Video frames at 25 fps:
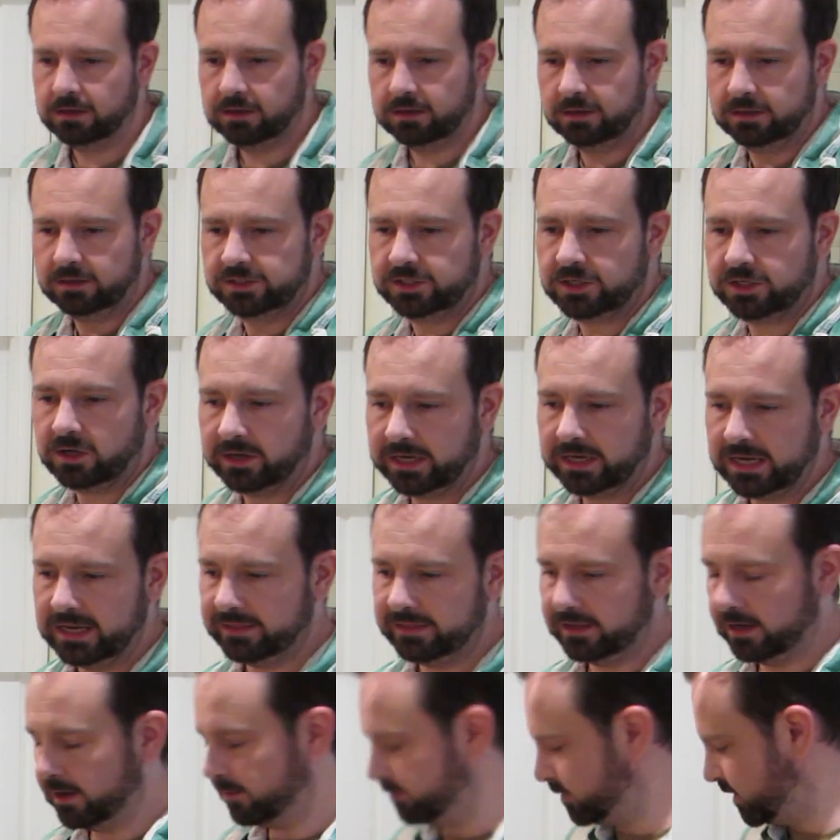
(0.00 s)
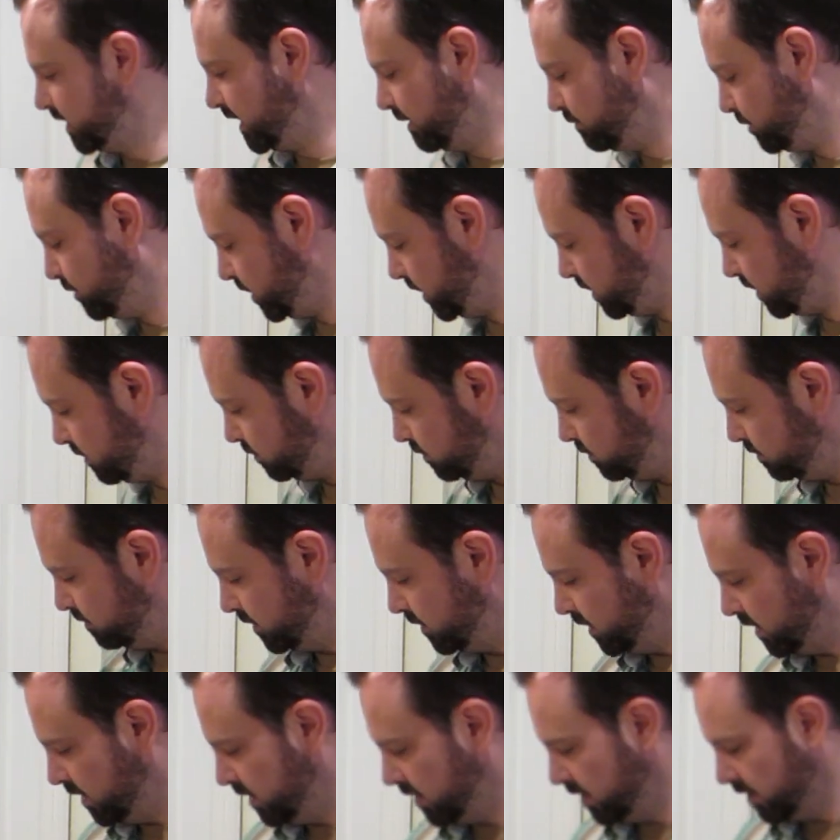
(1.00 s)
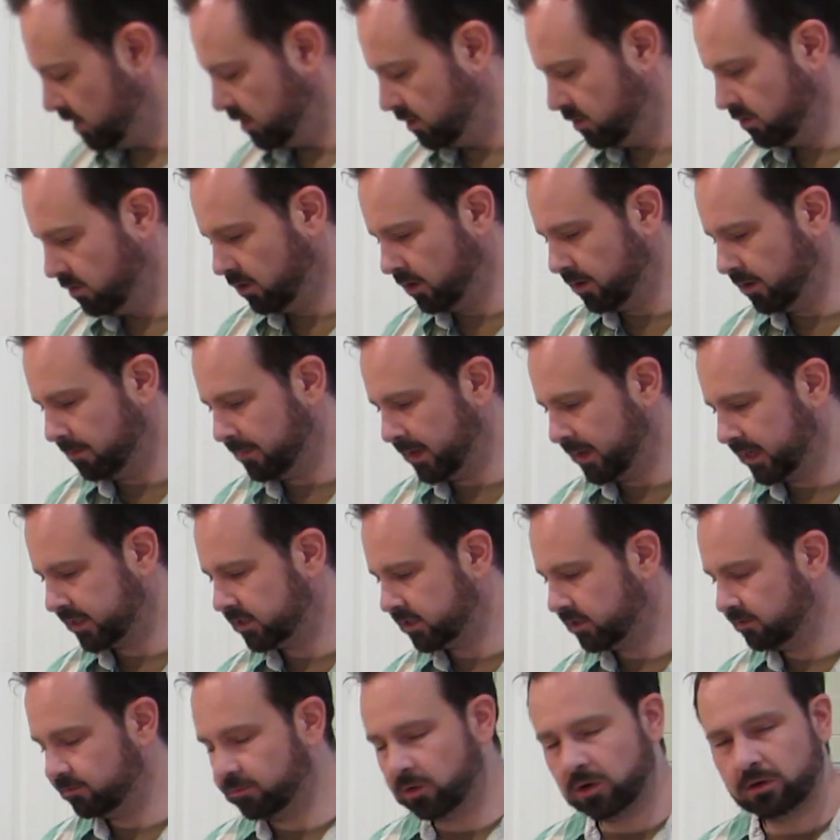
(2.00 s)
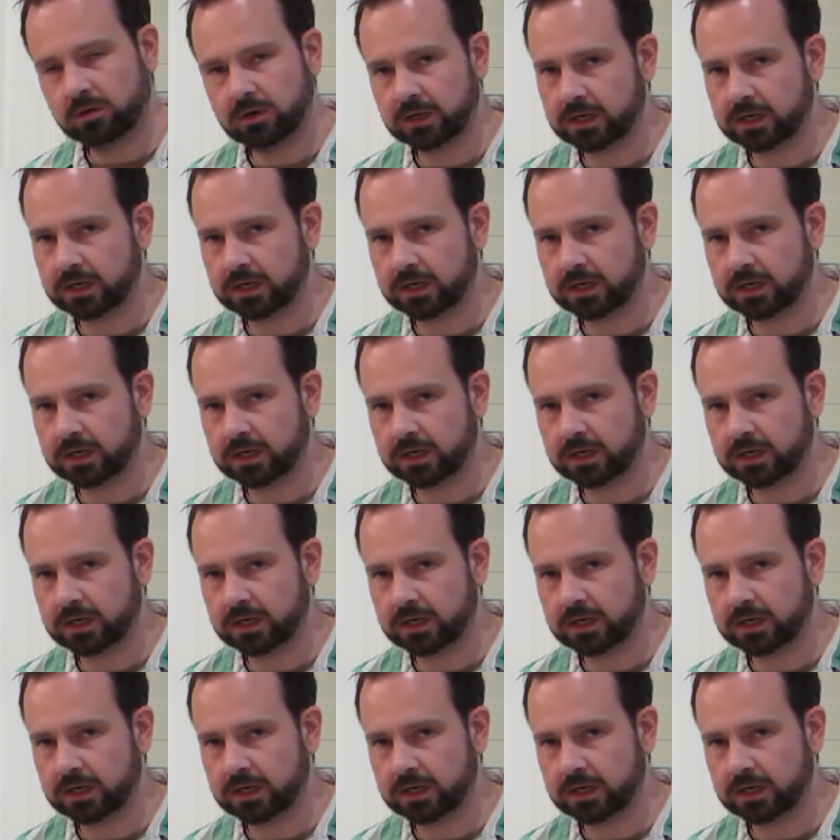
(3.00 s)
Start getting that up to temperature. Not a massive boil,